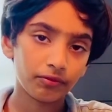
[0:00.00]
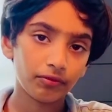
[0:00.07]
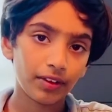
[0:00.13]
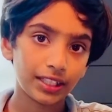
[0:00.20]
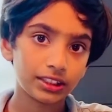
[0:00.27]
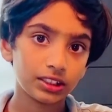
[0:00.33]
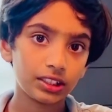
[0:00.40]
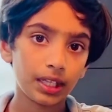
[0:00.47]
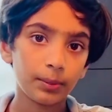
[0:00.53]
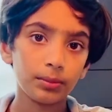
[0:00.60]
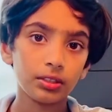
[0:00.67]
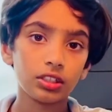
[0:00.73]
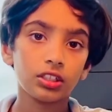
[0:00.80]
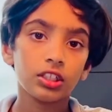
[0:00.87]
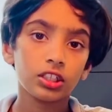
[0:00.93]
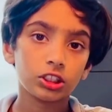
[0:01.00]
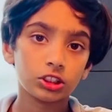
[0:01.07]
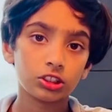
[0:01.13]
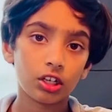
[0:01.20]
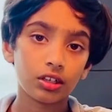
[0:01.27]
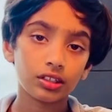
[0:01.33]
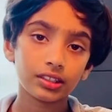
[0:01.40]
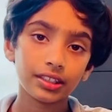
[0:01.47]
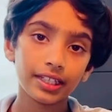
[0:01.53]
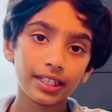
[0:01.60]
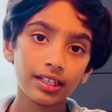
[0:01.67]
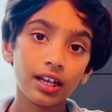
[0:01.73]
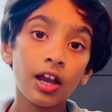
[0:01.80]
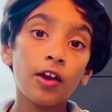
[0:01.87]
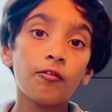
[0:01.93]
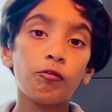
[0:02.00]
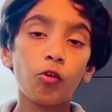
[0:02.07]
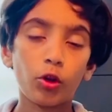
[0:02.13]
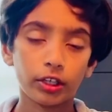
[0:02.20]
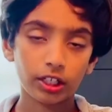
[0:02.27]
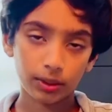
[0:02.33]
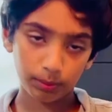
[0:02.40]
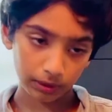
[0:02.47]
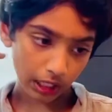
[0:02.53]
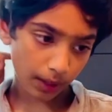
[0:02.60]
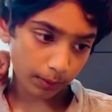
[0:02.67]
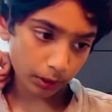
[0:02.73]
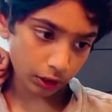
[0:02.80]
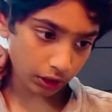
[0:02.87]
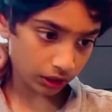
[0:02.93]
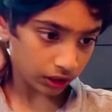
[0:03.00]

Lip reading: vegetable shortening for your blubber.